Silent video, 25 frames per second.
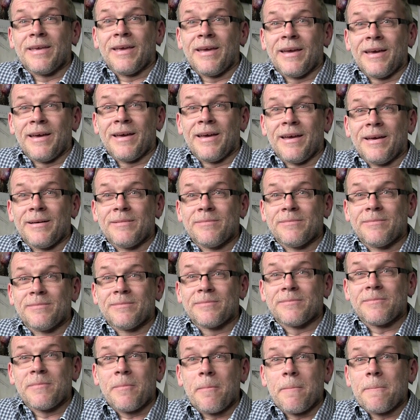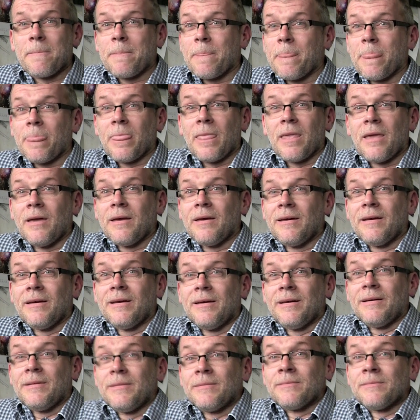yeah, would never have had the honour of
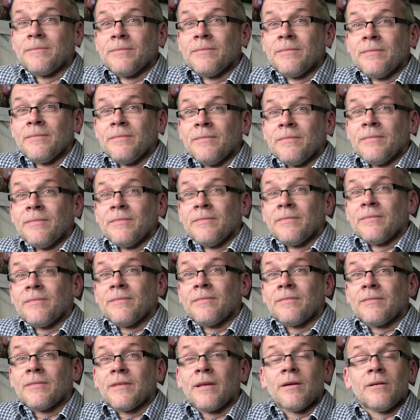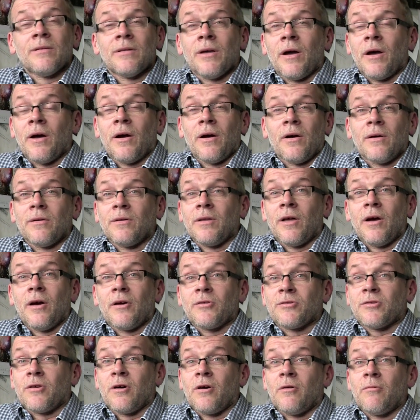illuminating a nebula like this? No,
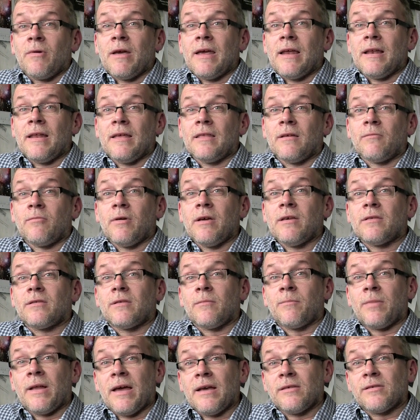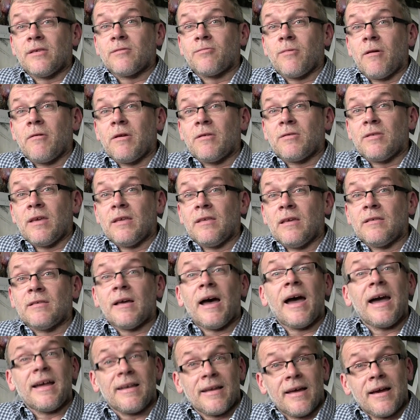no. So really, the, re the places where we see these
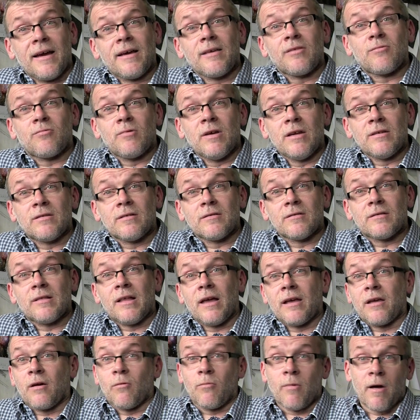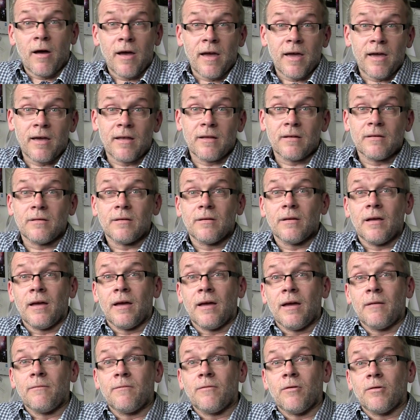ionised regions like Orion, uh,
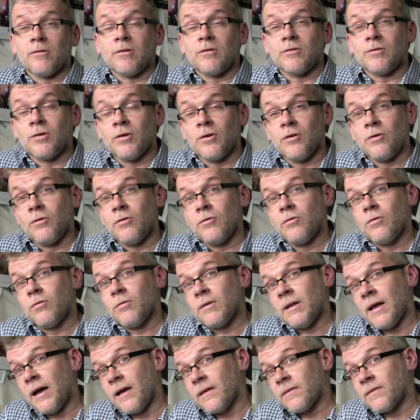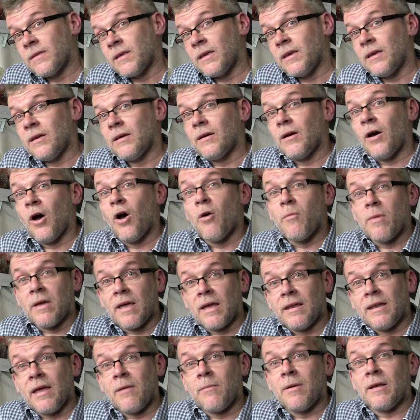M forty-two, like the
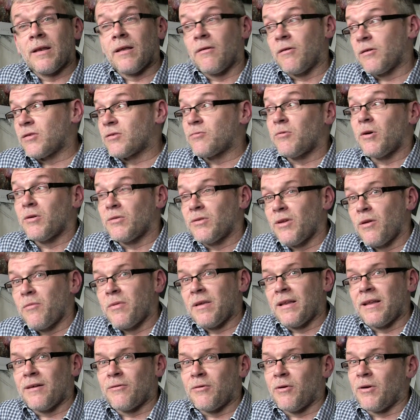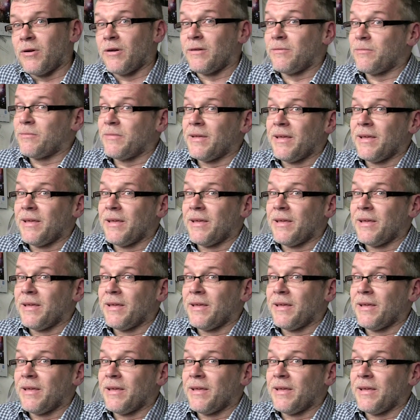Omega Nebula or Swan Nebula or